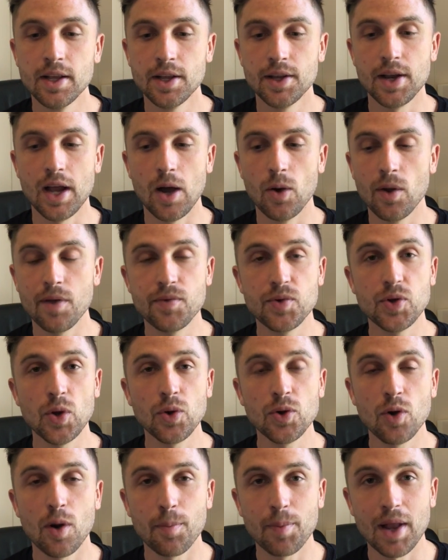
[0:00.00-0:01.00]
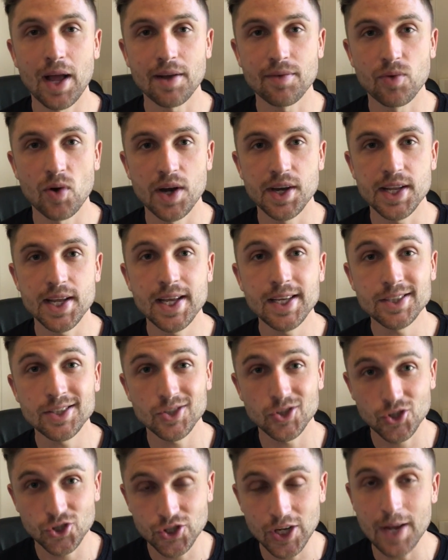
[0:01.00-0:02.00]
Now, if you don't know what Black Friday is,
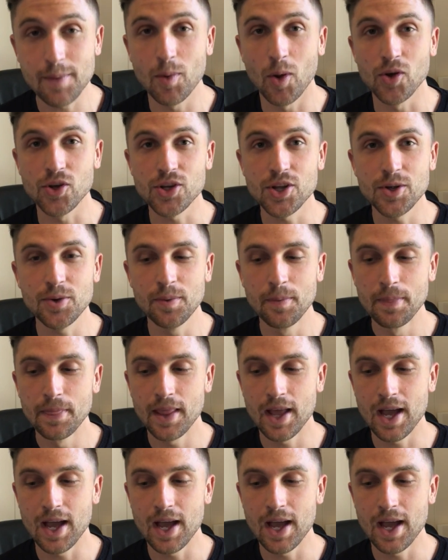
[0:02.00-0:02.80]
shame on you.